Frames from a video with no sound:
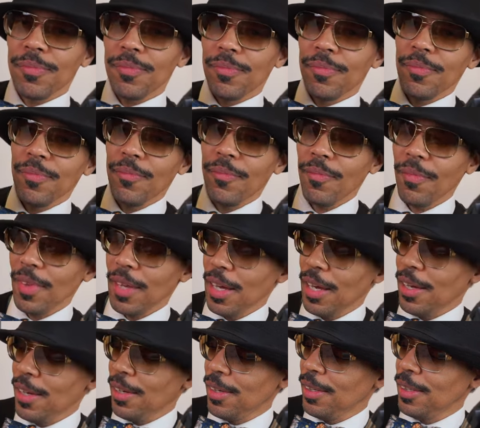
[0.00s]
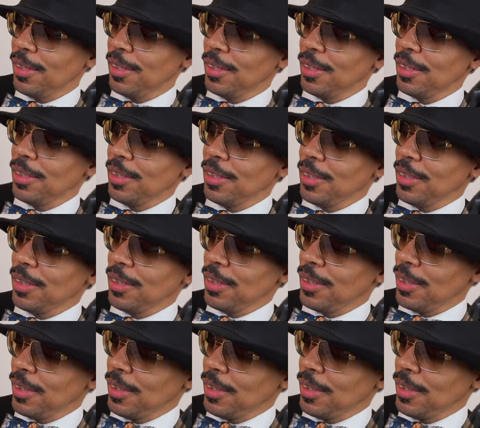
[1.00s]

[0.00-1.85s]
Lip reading: [no speech]